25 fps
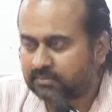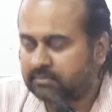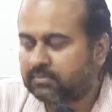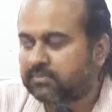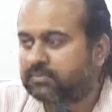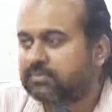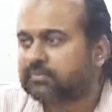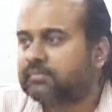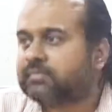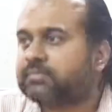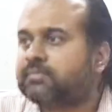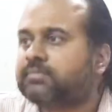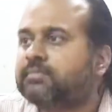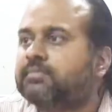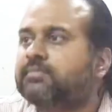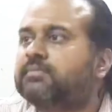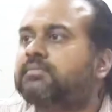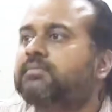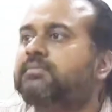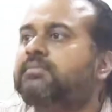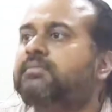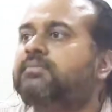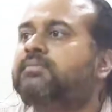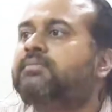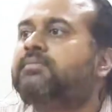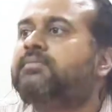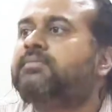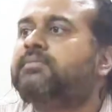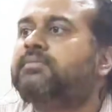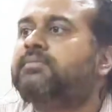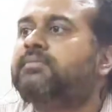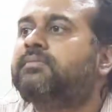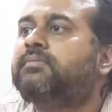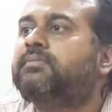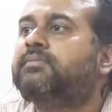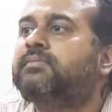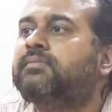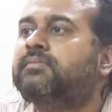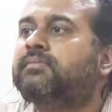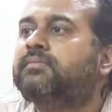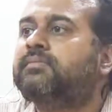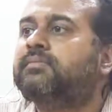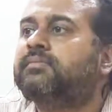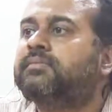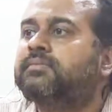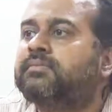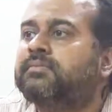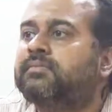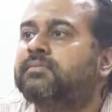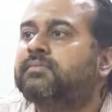Sir, what is it
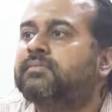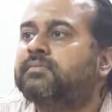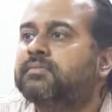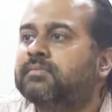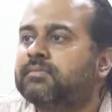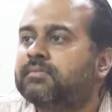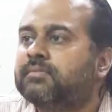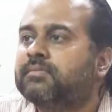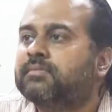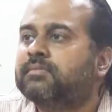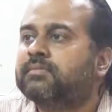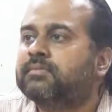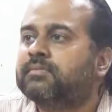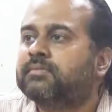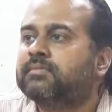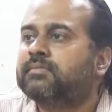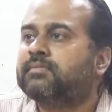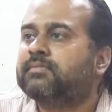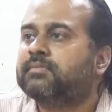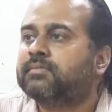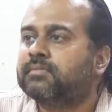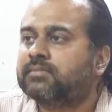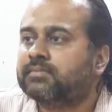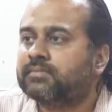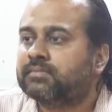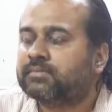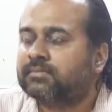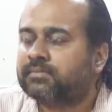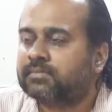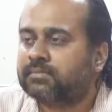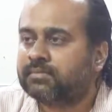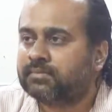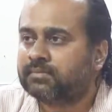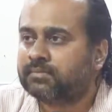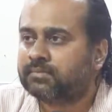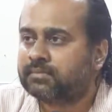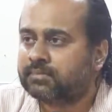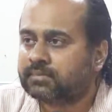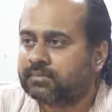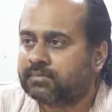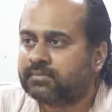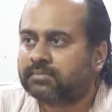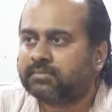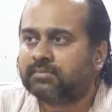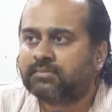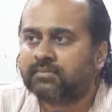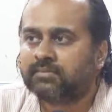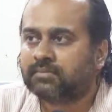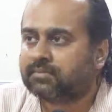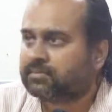actually, apart from like, you
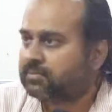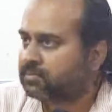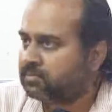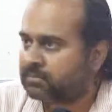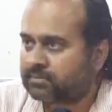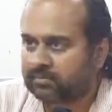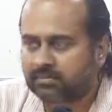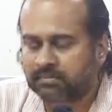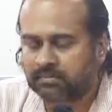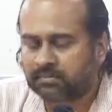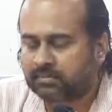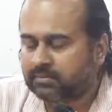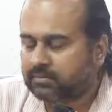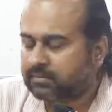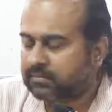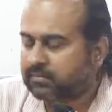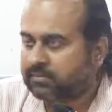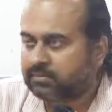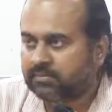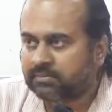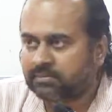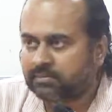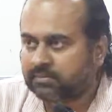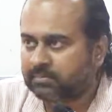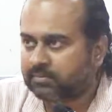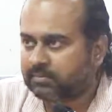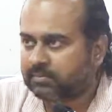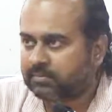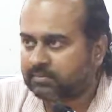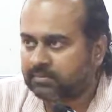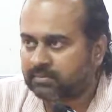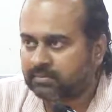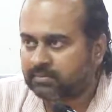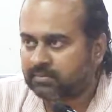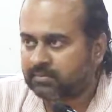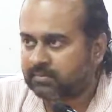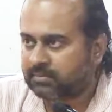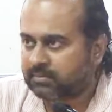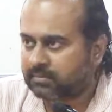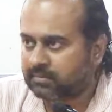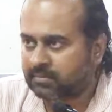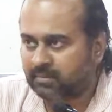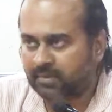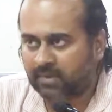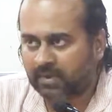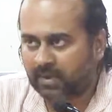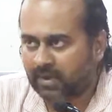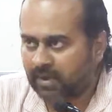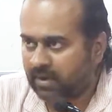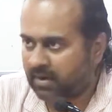know what you want to do and you're
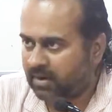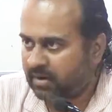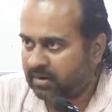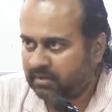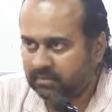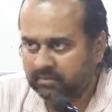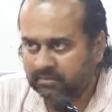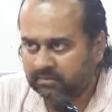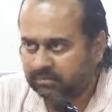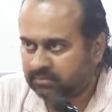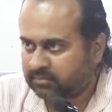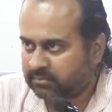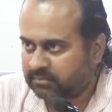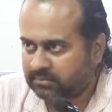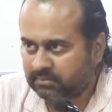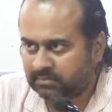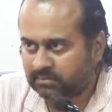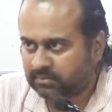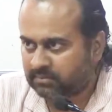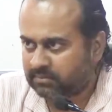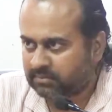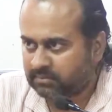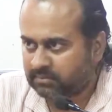heading on that path.